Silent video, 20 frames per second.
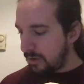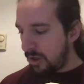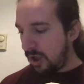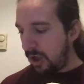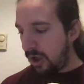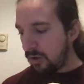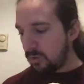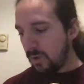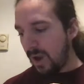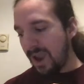
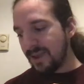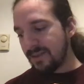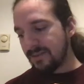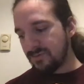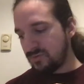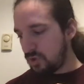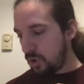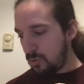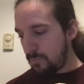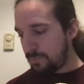All right,
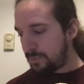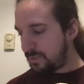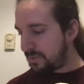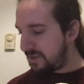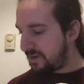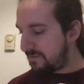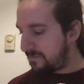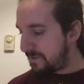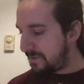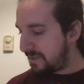don't
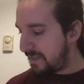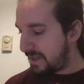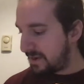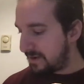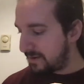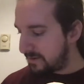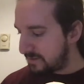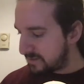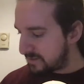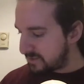believe me
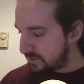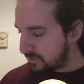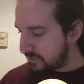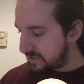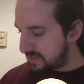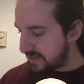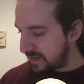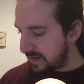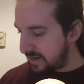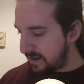then, Zora
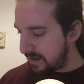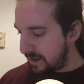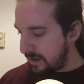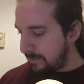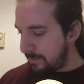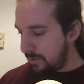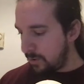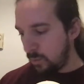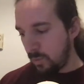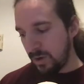said,
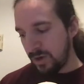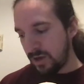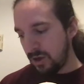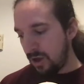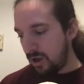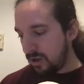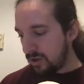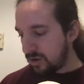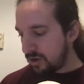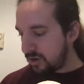but when
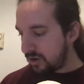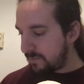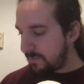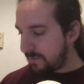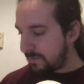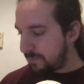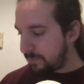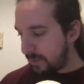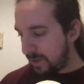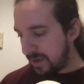y'all could have
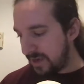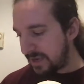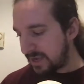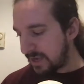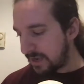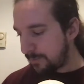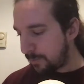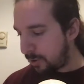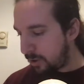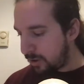been playing
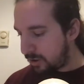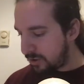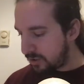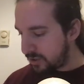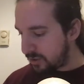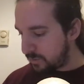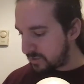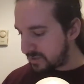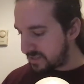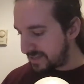kickball,
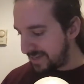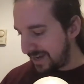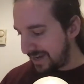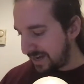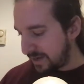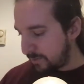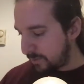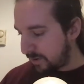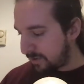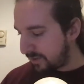you were
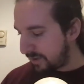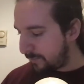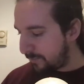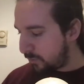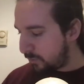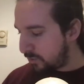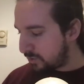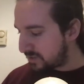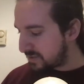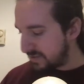standing around like
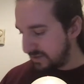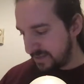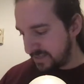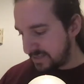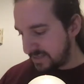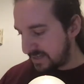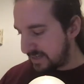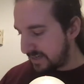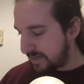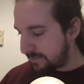boards
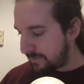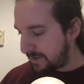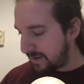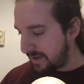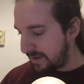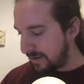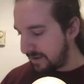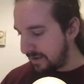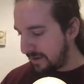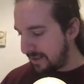listening to
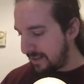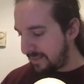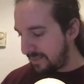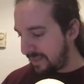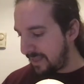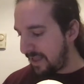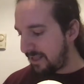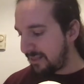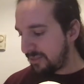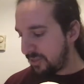me.
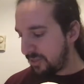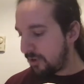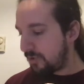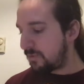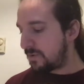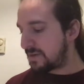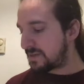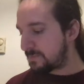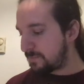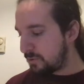That
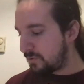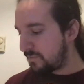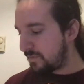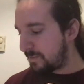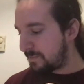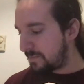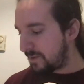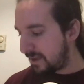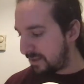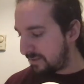alone is proof
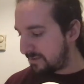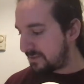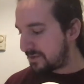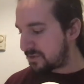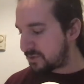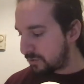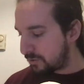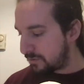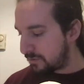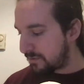I'm telling the
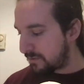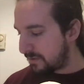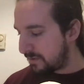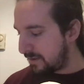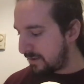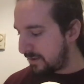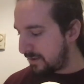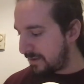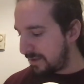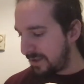truth.
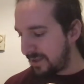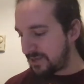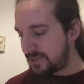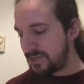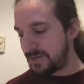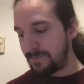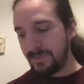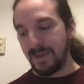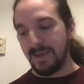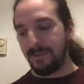And
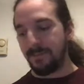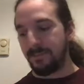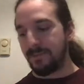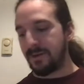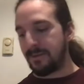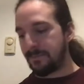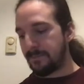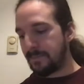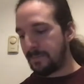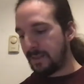she beamed,
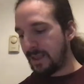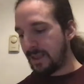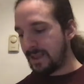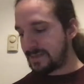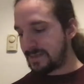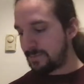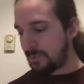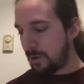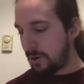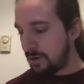
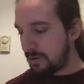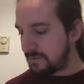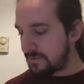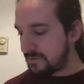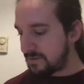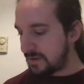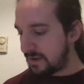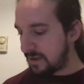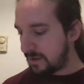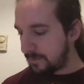as proud, of,
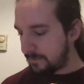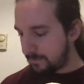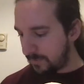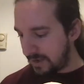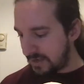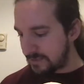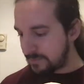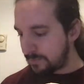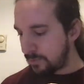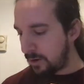
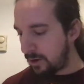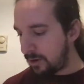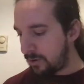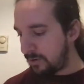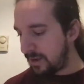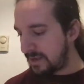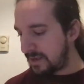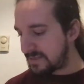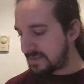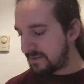as,
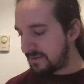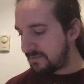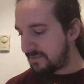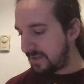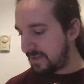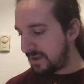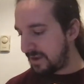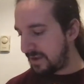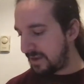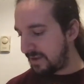proud as if
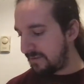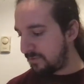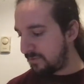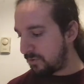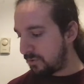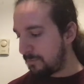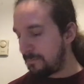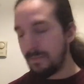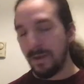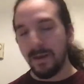they had given
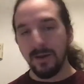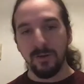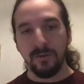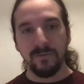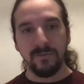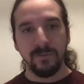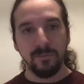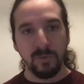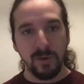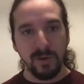her a medal
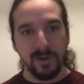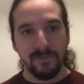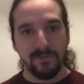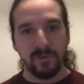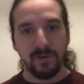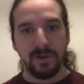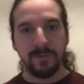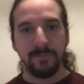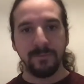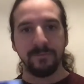for
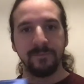bravery.